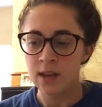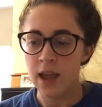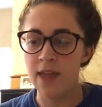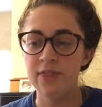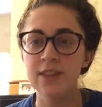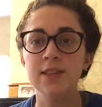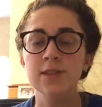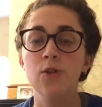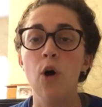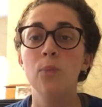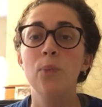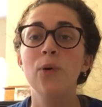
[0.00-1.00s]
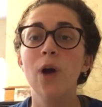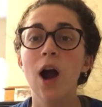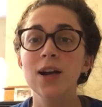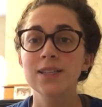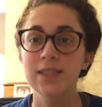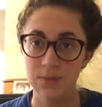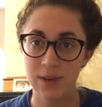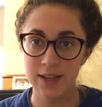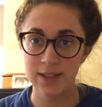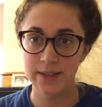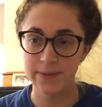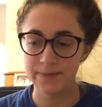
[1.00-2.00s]
and this is called
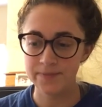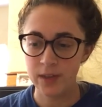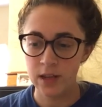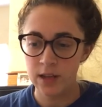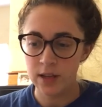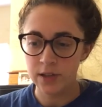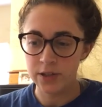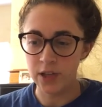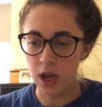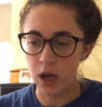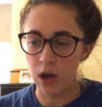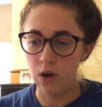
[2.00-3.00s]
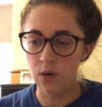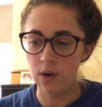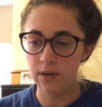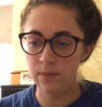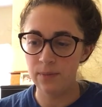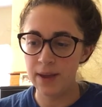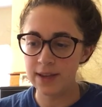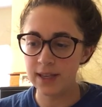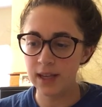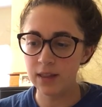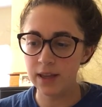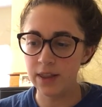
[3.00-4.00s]
proxemics. So
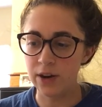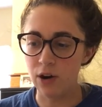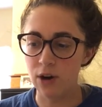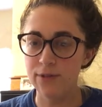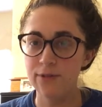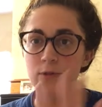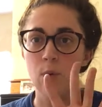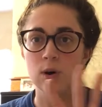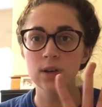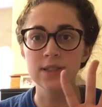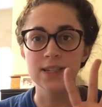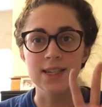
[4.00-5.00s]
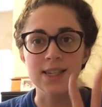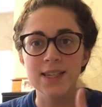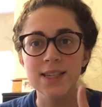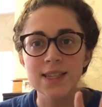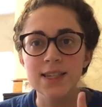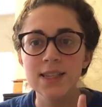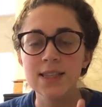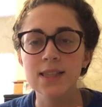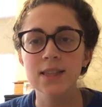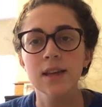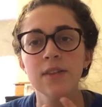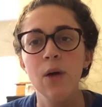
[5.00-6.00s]
basically there are 4 distances
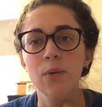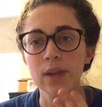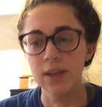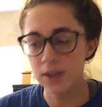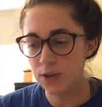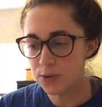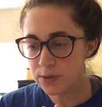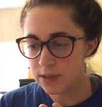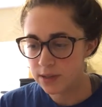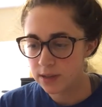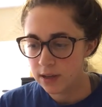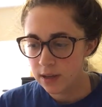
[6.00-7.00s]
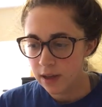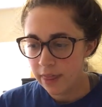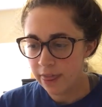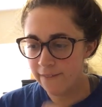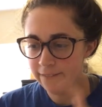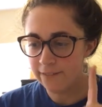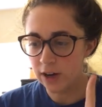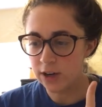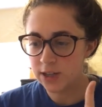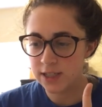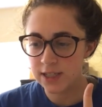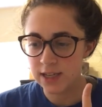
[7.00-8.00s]
that we use. The
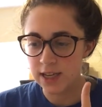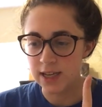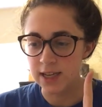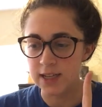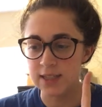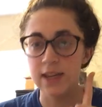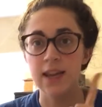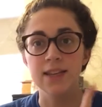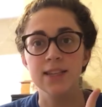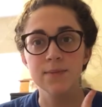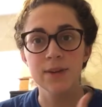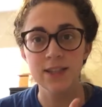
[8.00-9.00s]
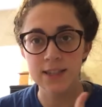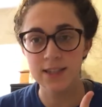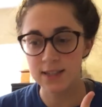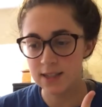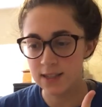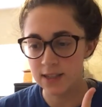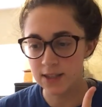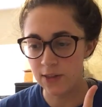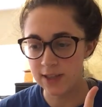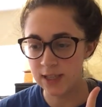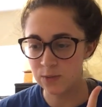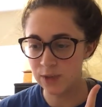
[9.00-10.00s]
first is an intimate distance. So
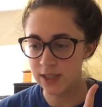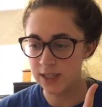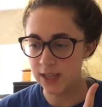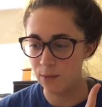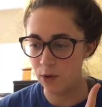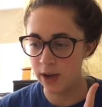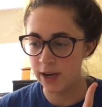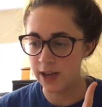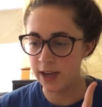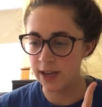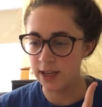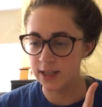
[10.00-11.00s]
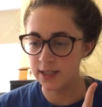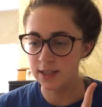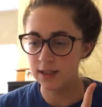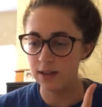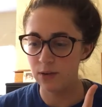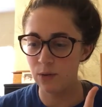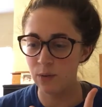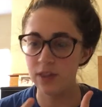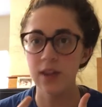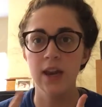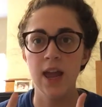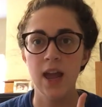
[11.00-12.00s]
this is when someone is
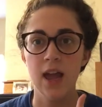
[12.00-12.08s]
within